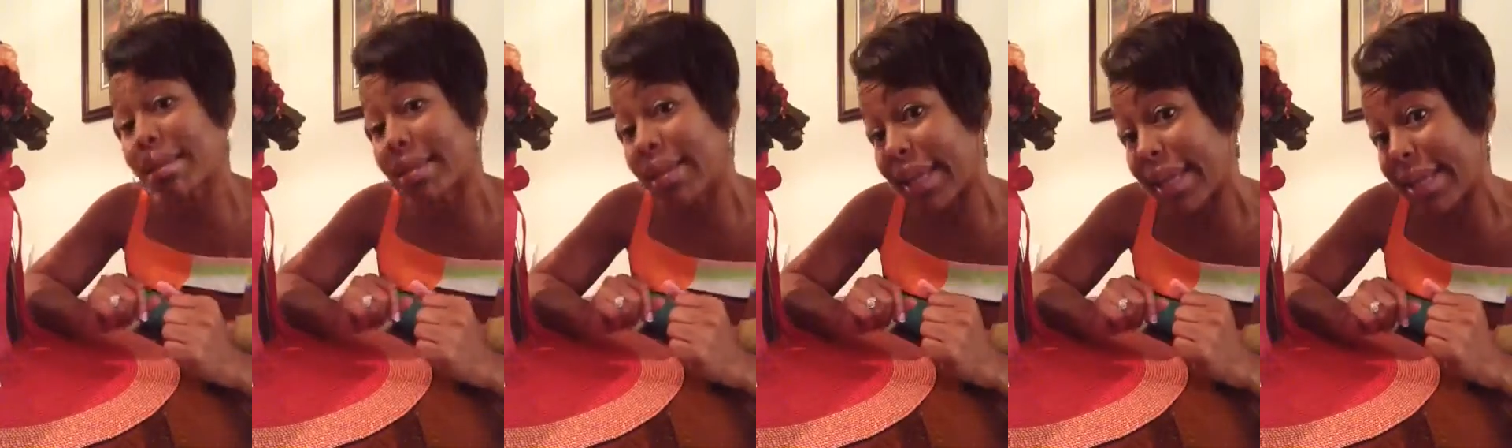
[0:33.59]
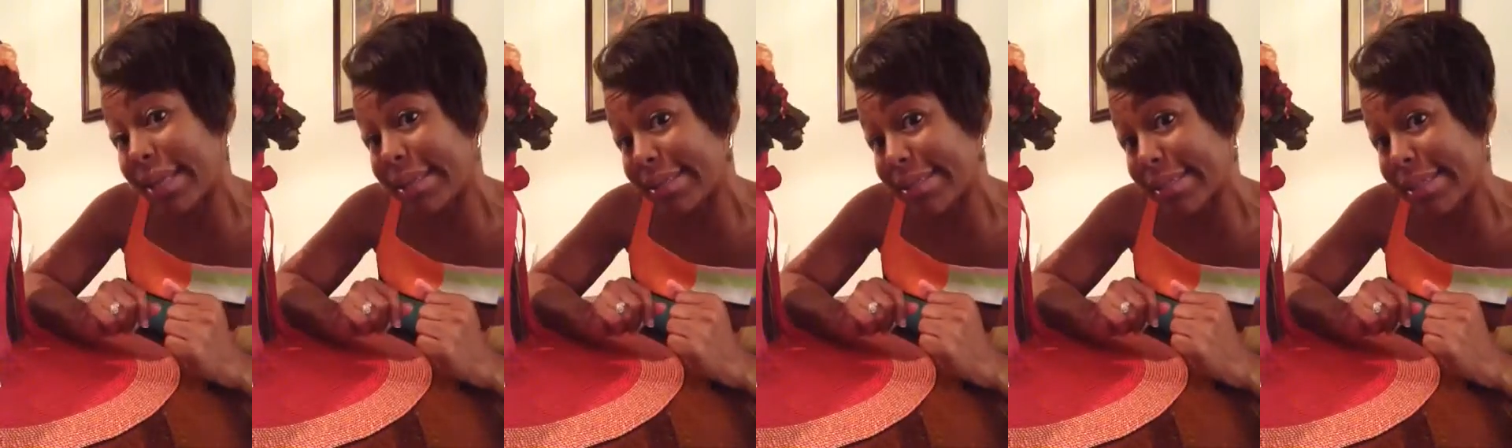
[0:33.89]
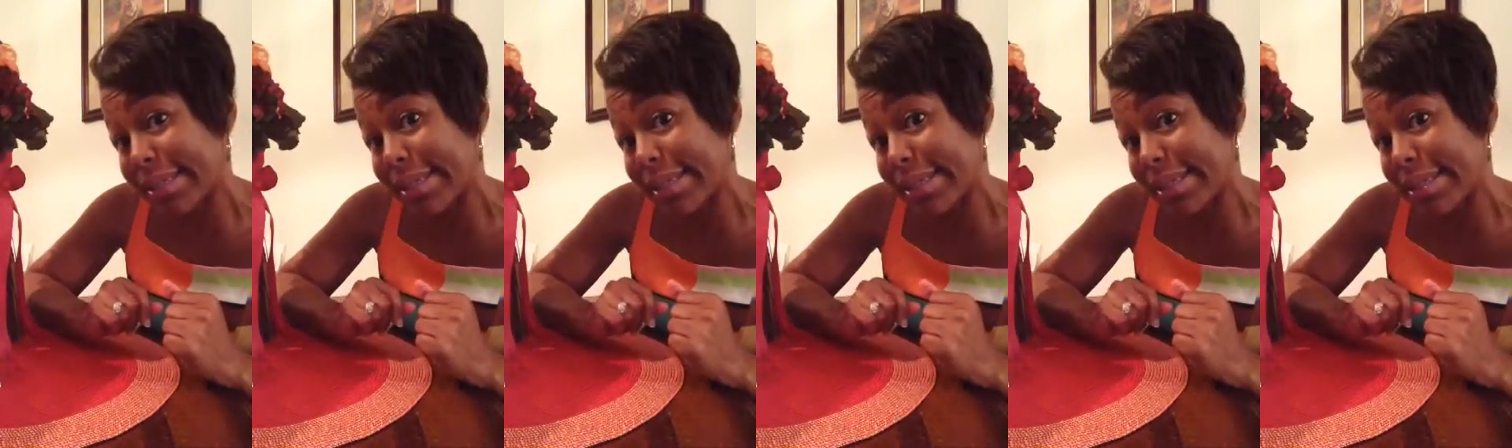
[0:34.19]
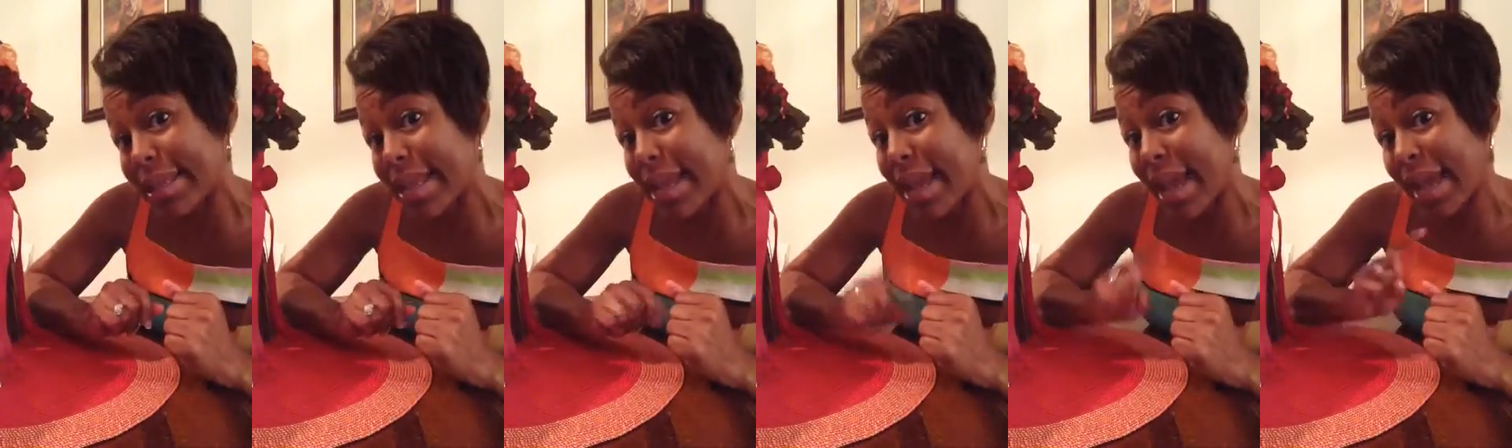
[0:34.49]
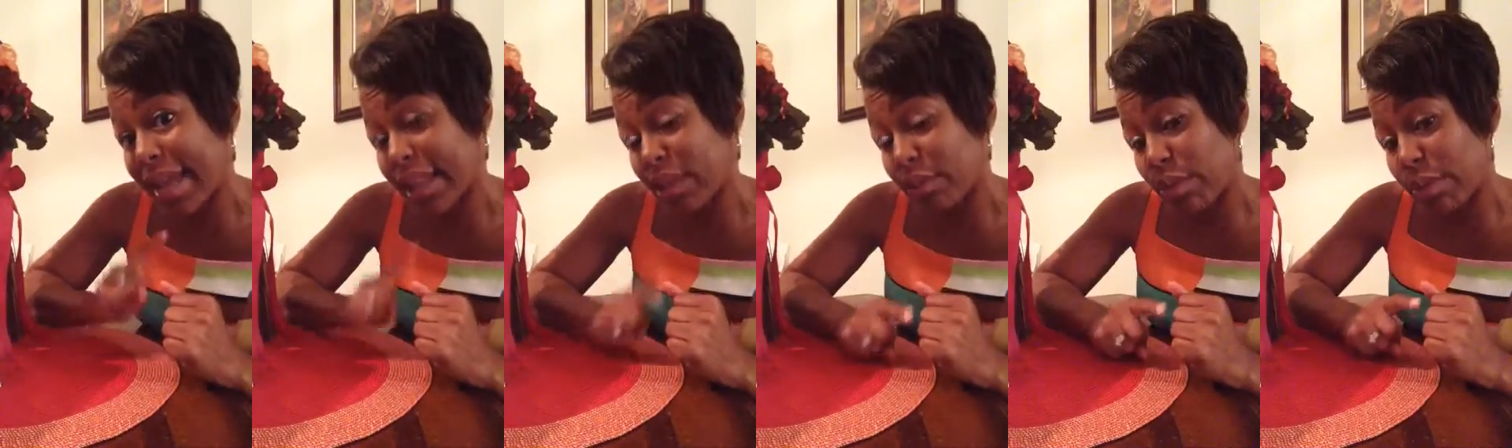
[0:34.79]
the 19th
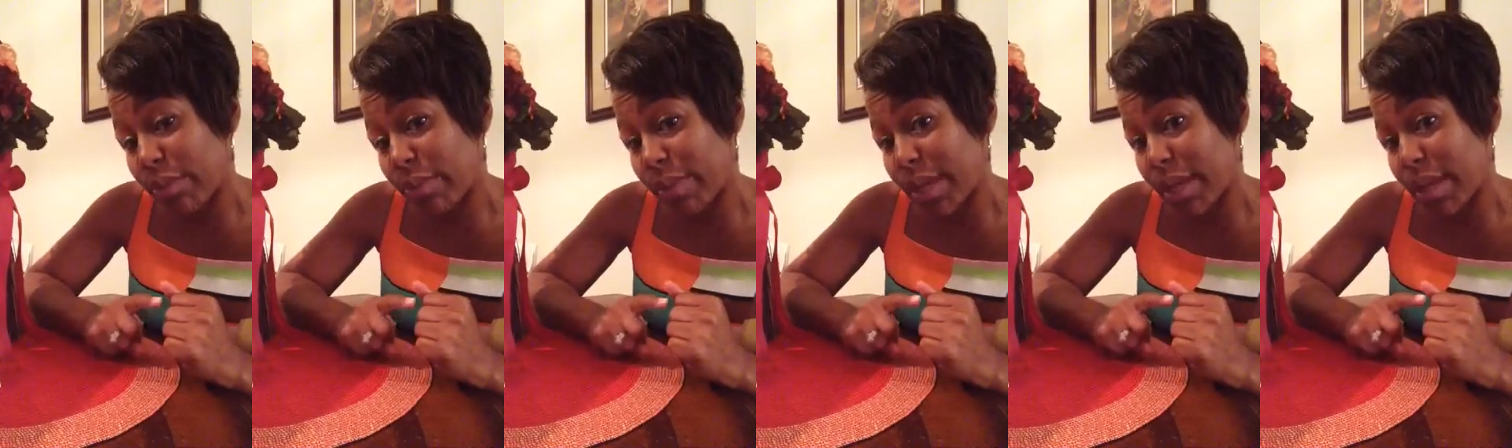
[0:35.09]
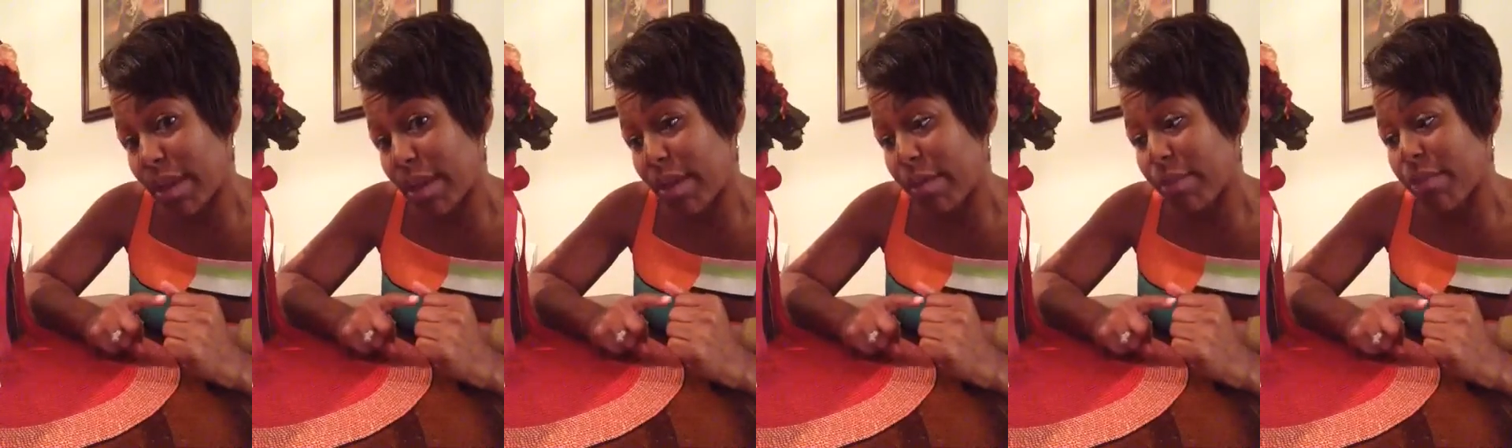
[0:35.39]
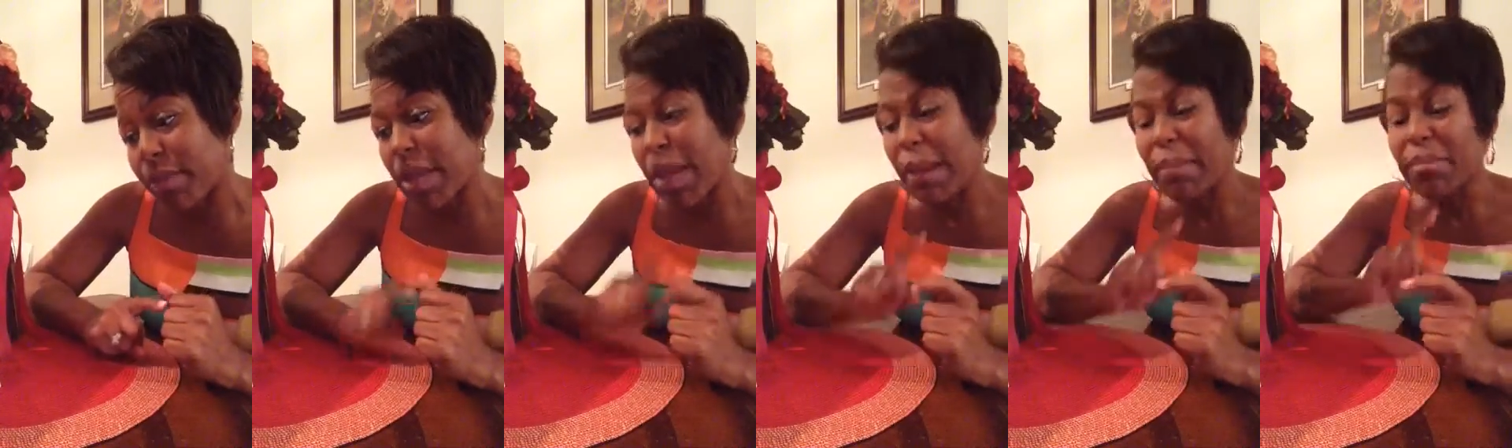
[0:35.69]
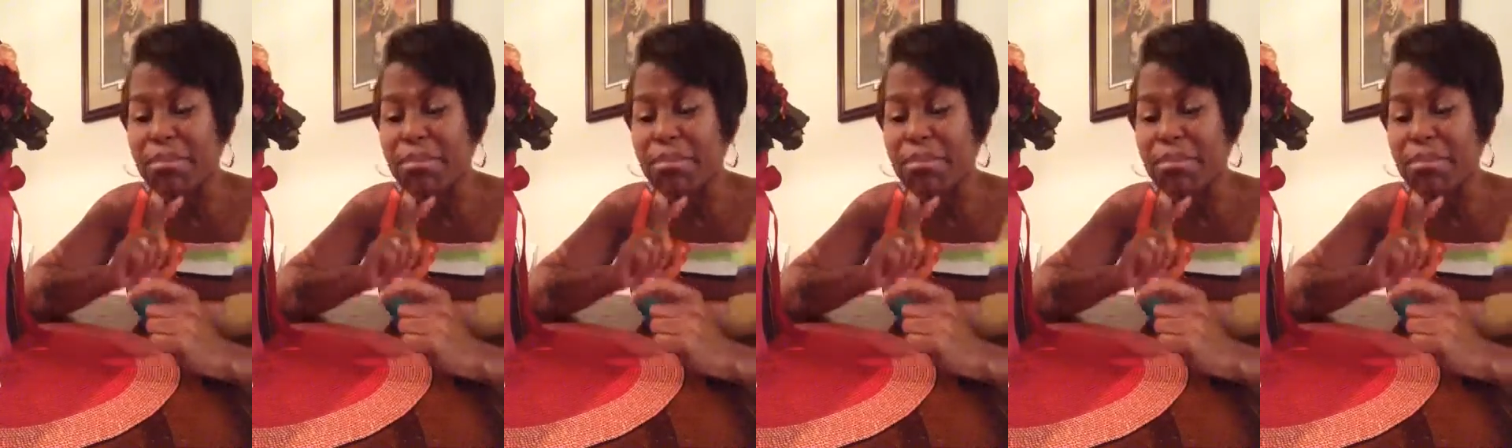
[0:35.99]
at 3 p.m.